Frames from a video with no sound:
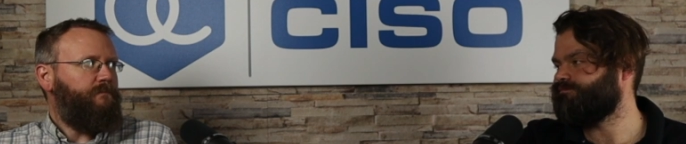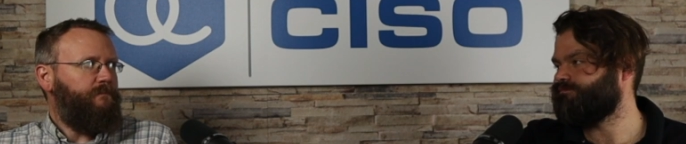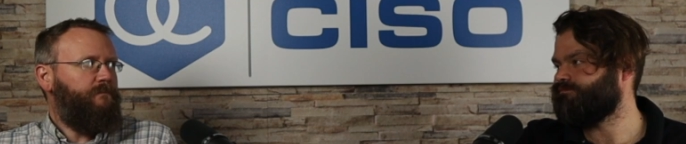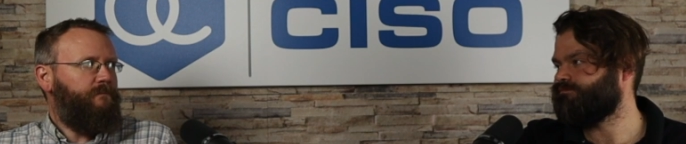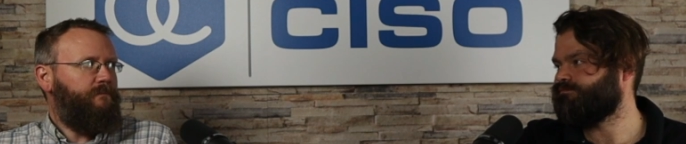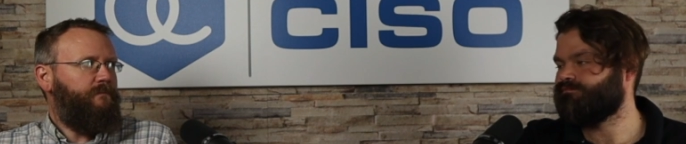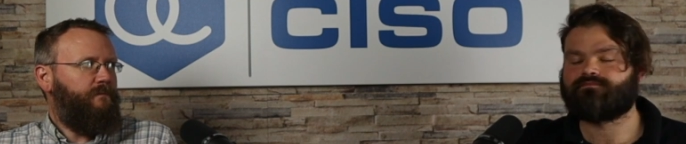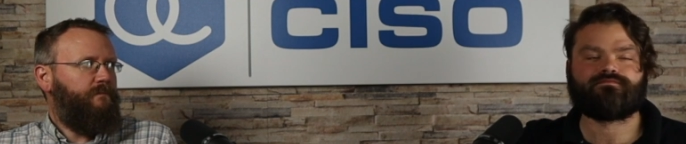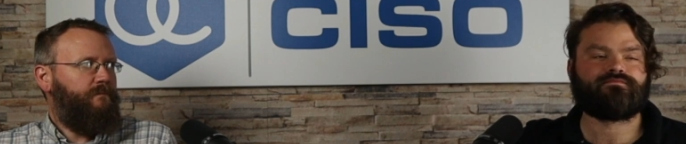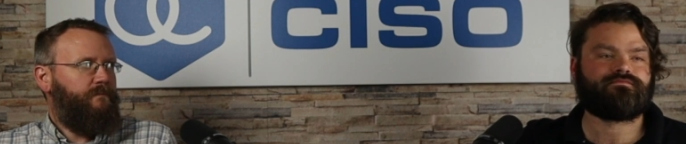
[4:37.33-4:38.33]

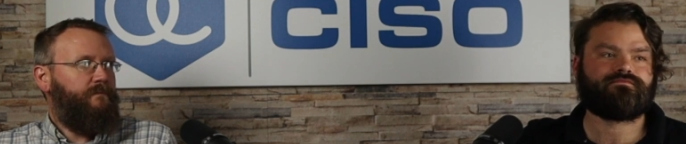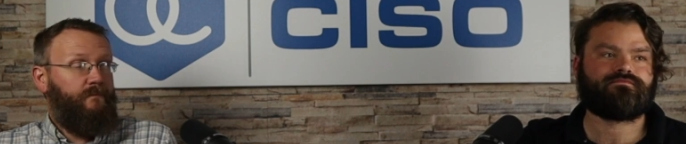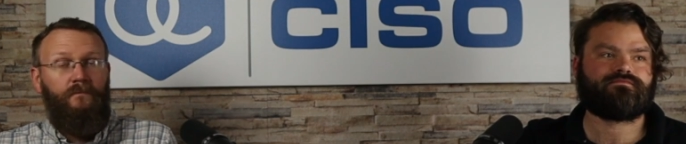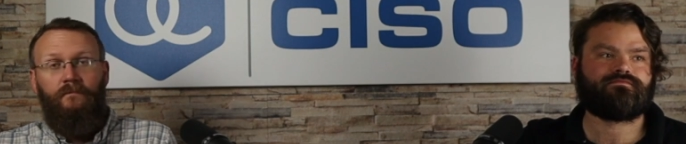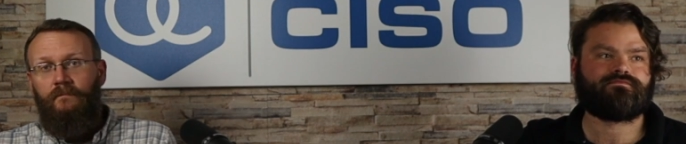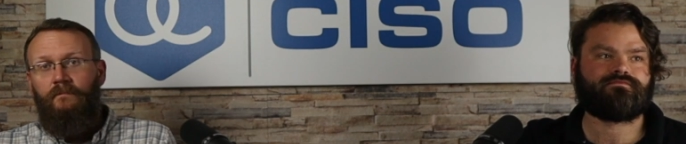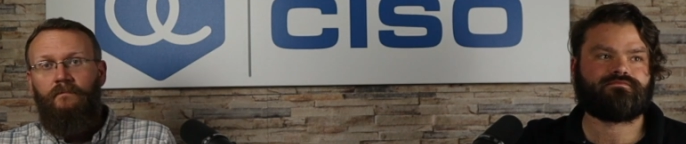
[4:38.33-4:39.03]
Nobody speaks.